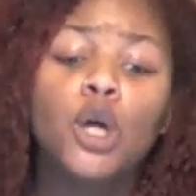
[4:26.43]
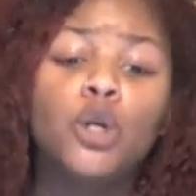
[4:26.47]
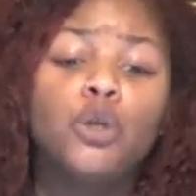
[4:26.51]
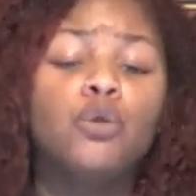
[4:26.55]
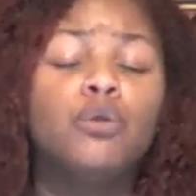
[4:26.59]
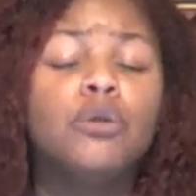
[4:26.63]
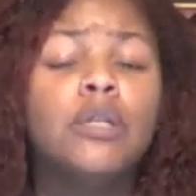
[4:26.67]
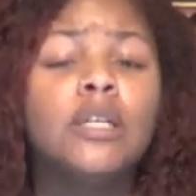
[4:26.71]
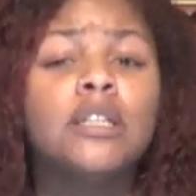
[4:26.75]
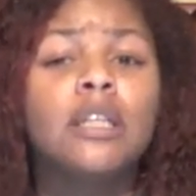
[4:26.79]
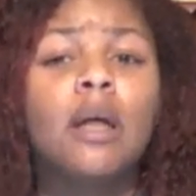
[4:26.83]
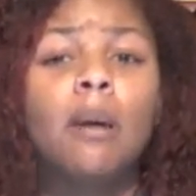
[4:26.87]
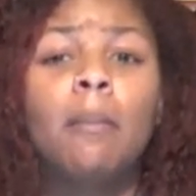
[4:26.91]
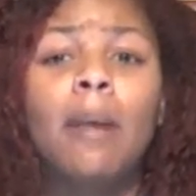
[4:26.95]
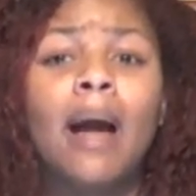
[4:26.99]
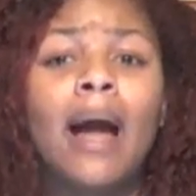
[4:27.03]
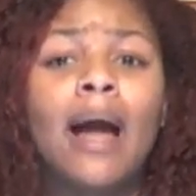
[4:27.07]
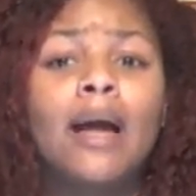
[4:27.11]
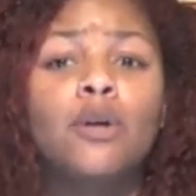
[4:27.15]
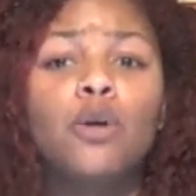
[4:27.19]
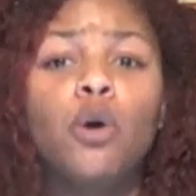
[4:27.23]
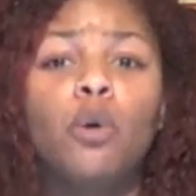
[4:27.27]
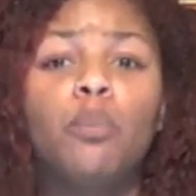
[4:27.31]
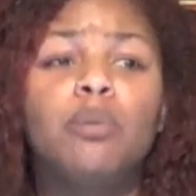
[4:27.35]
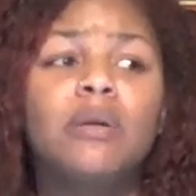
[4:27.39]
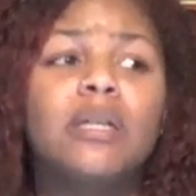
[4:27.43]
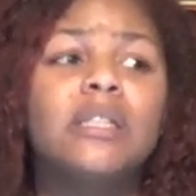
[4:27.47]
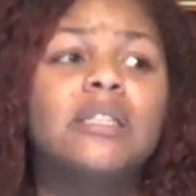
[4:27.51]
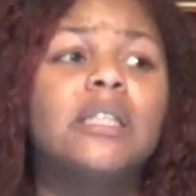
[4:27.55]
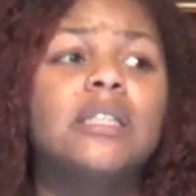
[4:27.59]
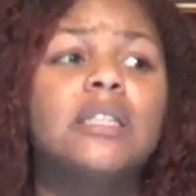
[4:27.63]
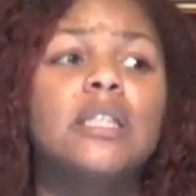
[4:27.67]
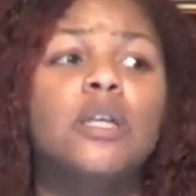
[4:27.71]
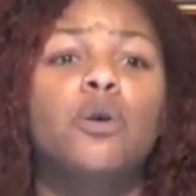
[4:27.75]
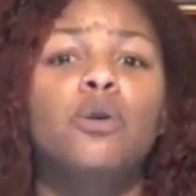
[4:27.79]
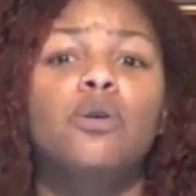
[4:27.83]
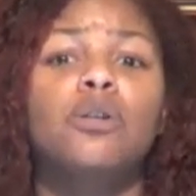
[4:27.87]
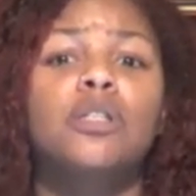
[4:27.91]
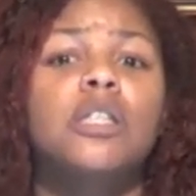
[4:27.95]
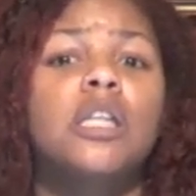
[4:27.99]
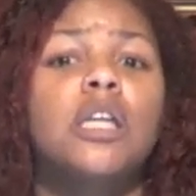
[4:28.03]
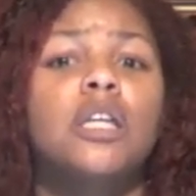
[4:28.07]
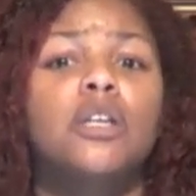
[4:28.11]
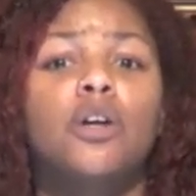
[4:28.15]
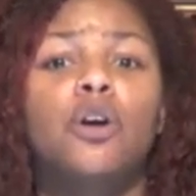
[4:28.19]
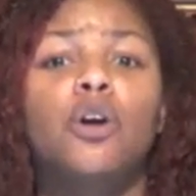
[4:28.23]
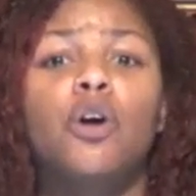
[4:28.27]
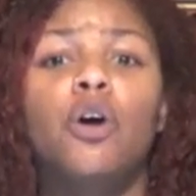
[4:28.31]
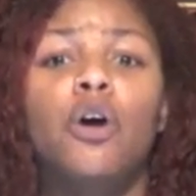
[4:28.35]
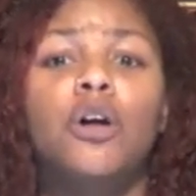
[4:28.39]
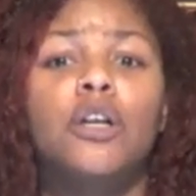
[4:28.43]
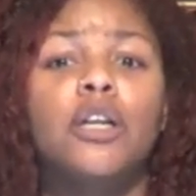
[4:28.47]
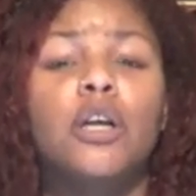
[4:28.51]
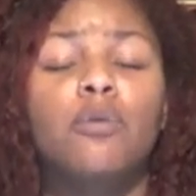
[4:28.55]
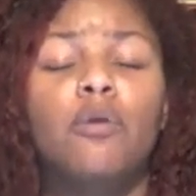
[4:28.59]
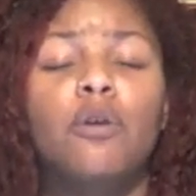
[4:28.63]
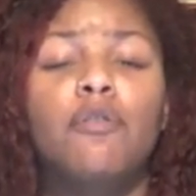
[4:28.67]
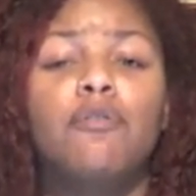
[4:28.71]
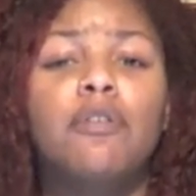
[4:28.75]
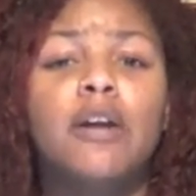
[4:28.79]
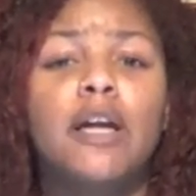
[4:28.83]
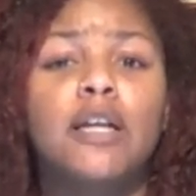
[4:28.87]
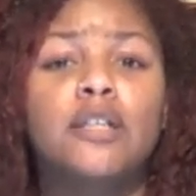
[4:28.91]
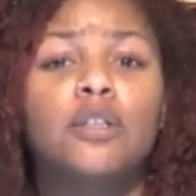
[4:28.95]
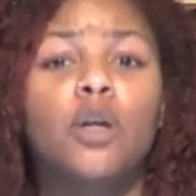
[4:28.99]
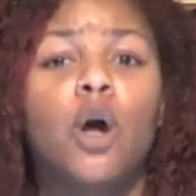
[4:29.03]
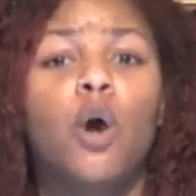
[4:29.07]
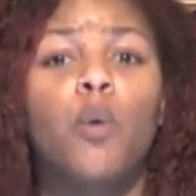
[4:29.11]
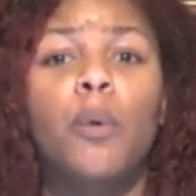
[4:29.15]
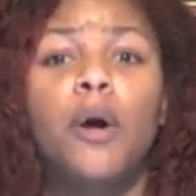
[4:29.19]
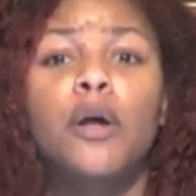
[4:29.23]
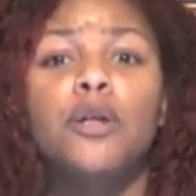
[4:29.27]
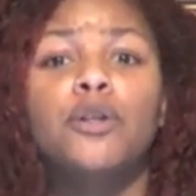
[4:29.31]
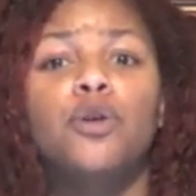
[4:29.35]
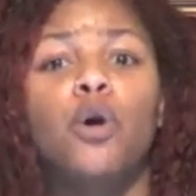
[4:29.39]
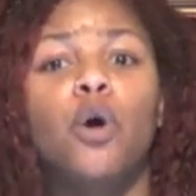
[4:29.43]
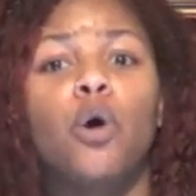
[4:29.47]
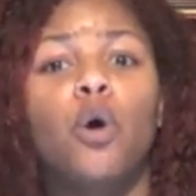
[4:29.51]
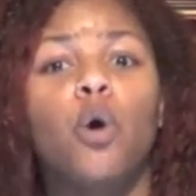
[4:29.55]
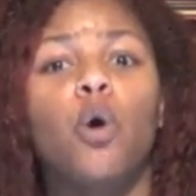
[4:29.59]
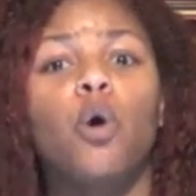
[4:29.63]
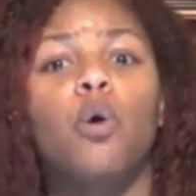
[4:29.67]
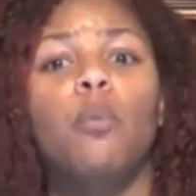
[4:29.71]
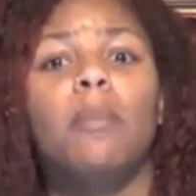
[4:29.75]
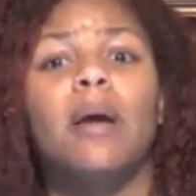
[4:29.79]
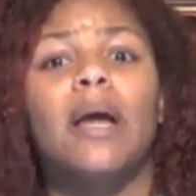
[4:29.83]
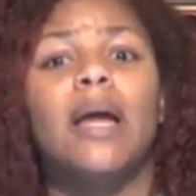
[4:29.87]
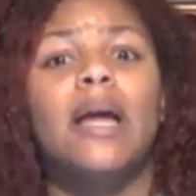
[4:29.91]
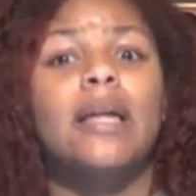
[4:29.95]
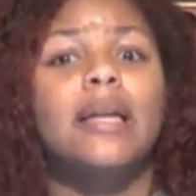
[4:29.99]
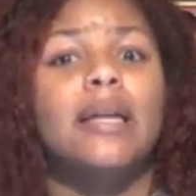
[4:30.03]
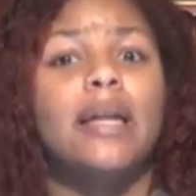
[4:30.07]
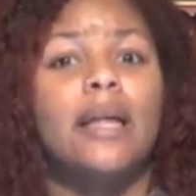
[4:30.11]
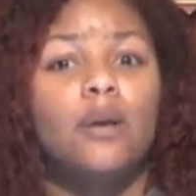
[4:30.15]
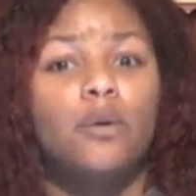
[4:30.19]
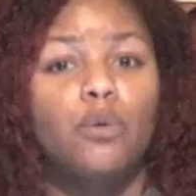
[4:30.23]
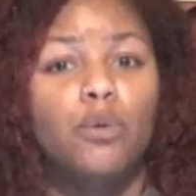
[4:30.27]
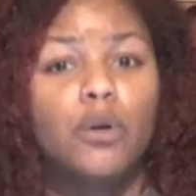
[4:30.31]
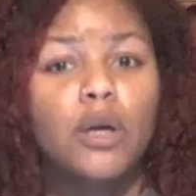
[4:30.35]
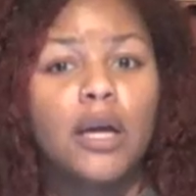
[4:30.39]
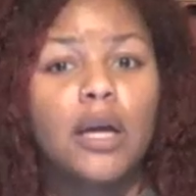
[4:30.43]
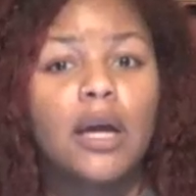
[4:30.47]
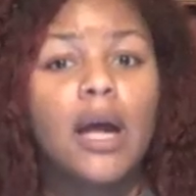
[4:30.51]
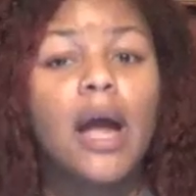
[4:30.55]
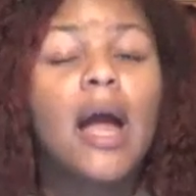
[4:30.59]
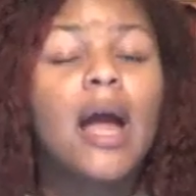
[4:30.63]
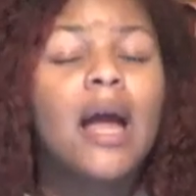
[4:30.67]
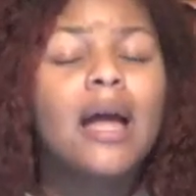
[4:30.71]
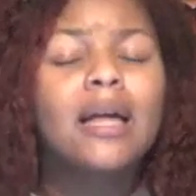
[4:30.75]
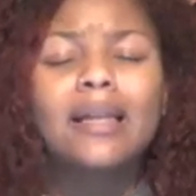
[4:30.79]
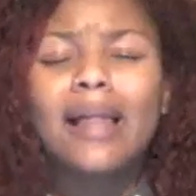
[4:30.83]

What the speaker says: You need to mind your business and go sit in the corner and reflect on where your old man at, okay?